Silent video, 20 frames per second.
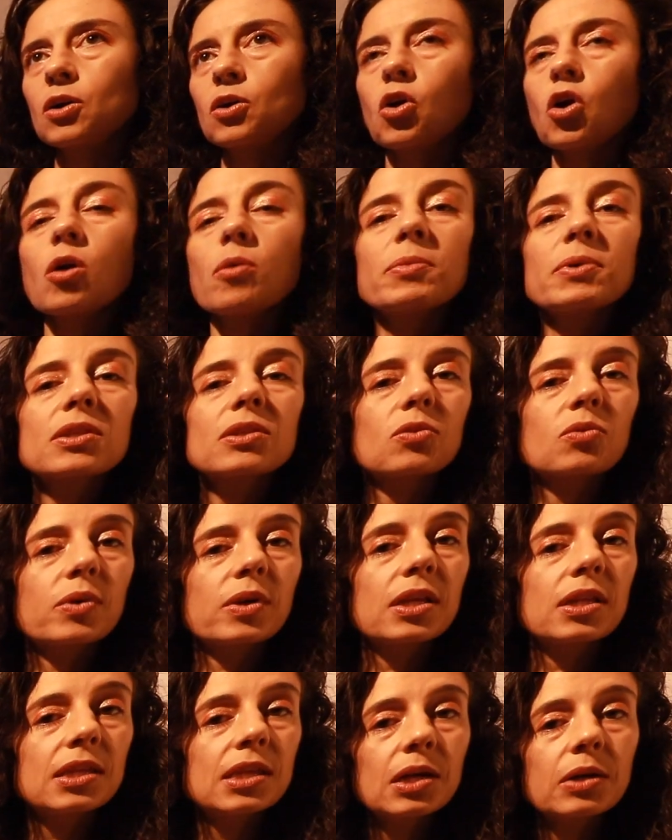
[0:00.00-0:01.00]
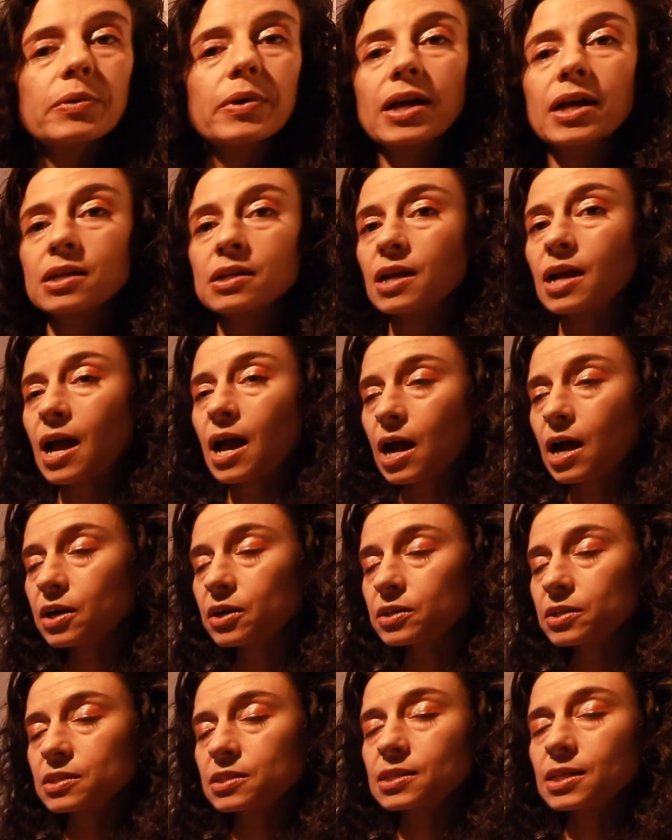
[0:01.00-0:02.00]
common criteria
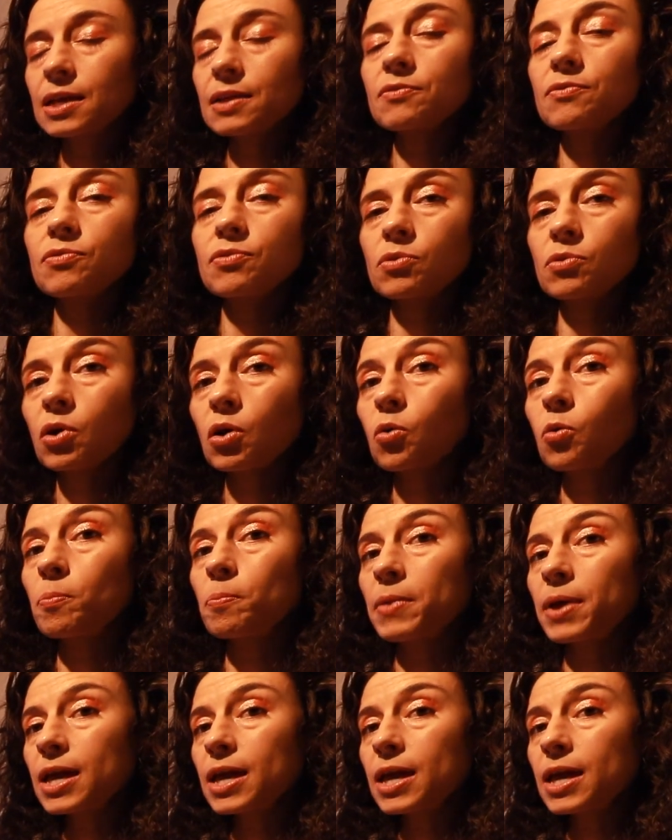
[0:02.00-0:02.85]
are the same for all?